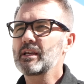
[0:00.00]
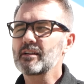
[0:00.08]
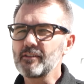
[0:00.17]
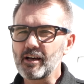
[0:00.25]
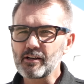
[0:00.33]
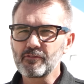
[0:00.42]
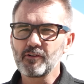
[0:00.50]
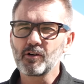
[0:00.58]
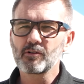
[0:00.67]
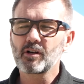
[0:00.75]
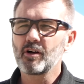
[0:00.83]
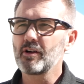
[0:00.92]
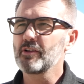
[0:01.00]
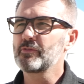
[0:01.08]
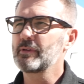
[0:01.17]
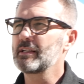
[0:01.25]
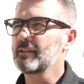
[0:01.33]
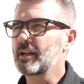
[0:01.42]
we get a lot of phone calls.
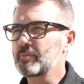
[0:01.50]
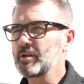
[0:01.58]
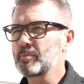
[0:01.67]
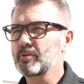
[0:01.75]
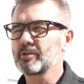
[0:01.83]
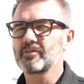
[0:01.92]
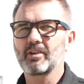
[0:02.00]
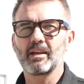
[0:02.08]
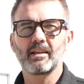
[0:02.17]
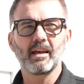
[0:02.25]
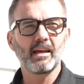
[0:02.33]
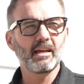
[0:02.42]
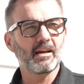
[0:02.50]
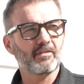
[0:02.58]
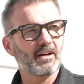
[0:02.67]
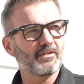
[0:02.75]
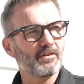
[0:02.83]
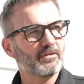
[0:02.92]
We get a lot of people who are saying, hey, I've
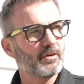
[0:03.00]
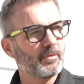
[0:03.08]
got this